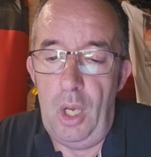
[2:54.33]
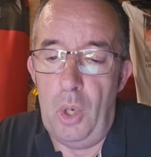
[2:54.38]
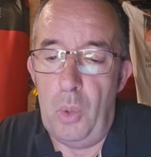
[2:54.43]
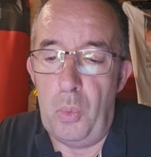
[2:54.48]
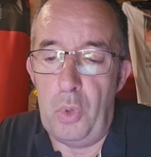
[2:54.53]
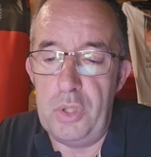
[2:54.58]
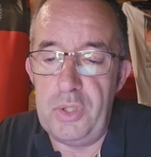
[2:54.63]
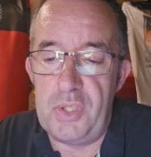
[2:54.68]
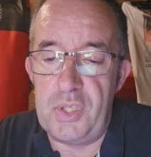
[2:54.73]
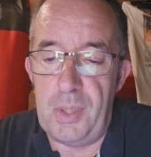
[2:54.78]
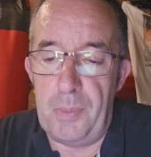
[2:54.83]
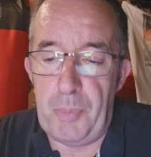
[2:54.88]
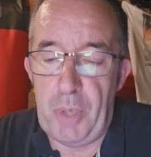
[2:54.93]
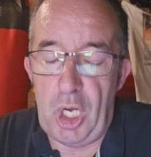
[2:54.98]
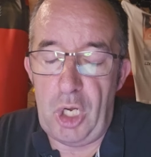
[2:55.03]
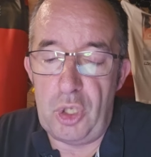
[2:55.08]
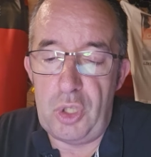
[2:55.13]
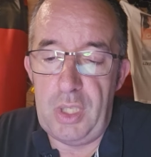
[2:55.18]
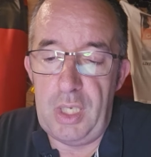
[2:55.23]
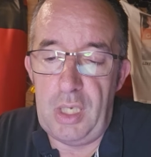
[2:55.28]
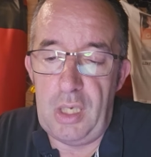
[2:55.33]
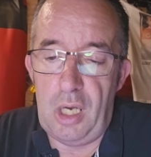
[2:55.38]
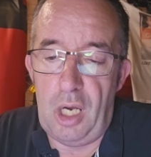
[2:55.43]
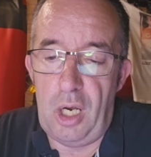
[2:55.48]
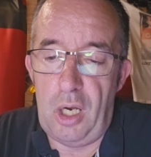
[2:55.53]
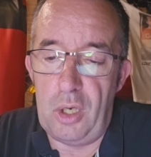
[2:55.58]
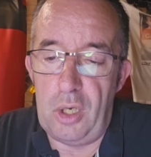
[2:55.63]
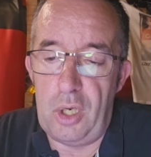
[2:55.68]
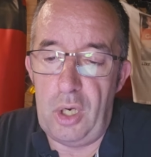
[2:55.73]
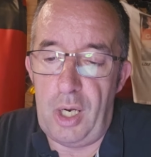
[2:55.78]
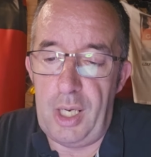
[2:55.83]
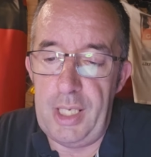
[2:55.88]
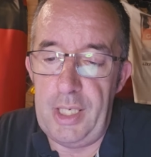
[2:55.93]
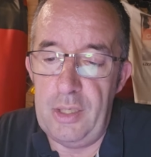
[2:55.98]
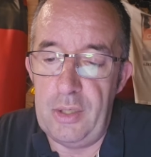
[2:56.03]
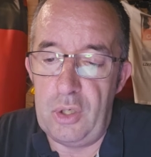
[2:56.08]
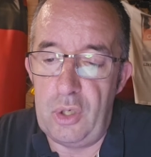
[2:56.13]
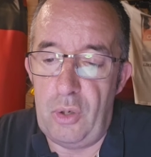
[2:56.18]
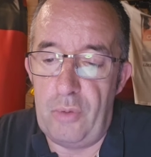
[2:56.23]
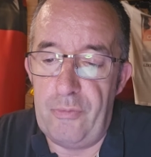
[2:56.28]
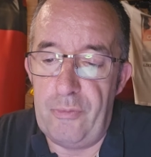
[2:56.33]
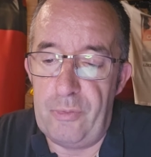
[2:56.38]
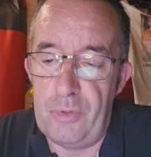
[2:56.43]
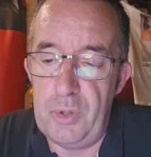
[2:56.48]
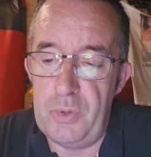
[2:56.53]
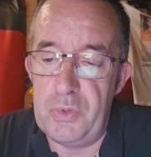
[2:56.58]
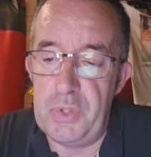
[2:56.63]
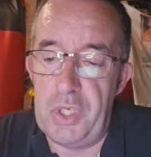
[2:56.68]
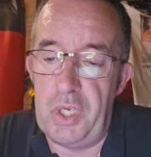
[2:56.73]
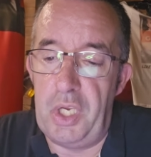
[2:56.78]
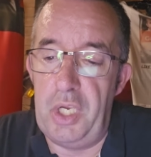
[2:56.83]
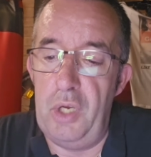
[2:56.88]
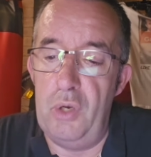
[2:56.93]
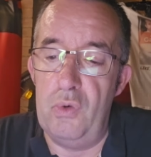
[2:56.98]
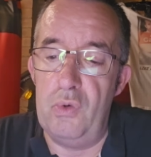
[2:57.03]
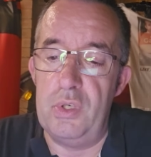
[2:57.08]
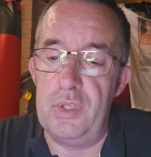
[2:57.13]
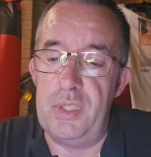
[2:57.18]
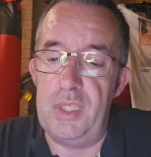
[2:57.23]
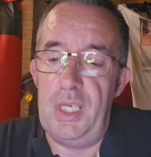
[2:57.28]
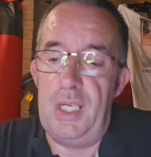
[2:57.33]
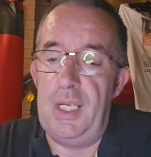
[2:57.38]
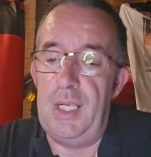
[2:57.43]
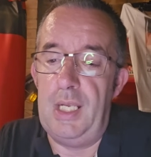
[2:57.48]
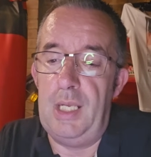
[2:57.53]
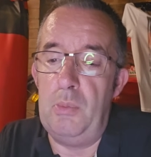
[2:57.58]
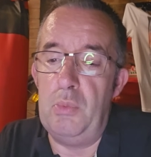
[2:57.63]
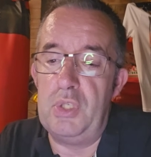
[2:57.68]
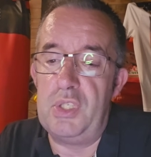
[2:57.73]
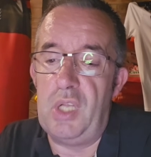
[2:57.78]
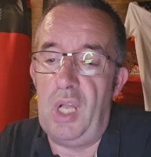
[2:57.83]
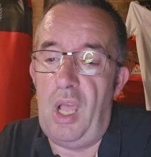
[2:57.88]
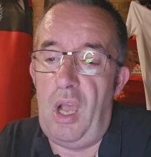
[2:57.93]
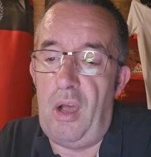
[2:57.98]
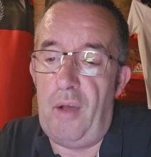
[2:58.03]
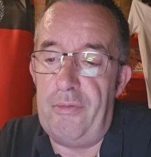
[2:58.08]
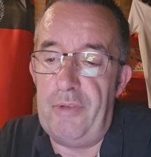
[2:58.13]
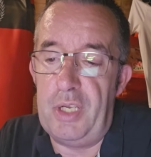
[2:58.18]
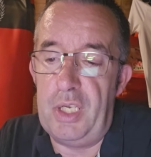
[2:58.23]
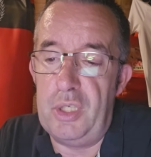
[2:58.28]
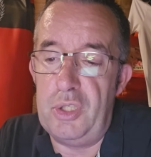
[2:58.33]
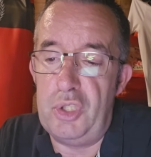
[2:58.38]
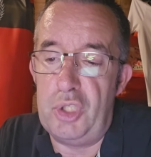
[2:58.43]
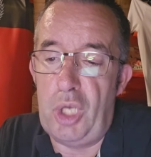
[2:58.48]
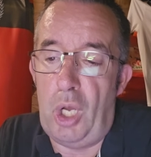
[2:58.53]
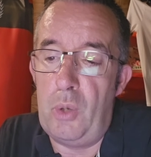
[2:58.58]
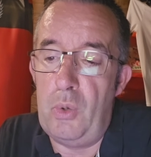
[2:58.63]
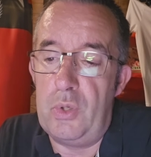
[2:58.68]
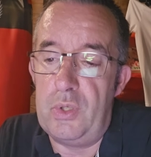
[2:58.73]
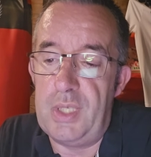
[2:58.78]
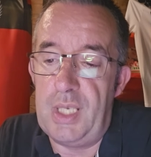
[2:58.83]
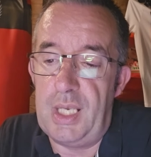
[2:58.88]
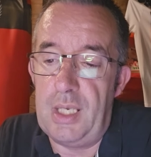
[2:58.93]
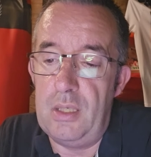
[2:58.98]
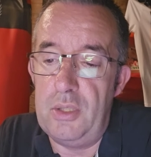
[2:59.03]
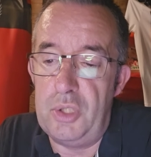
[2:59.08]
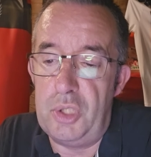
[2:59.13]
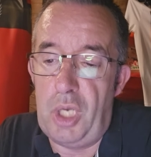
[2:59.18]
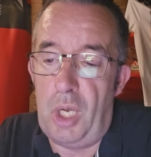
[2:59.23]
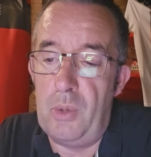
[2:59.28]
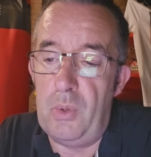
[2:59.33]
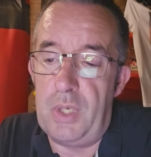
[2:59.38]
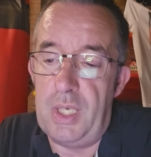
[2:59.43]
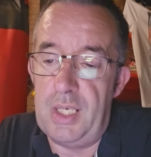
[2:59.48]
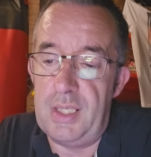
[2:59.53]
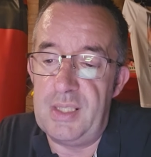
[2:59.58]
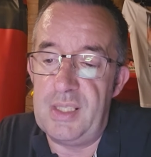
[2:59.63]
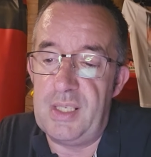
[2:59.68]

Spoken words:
Once the Barclaycard guy had gone through security, he was laughing and joking,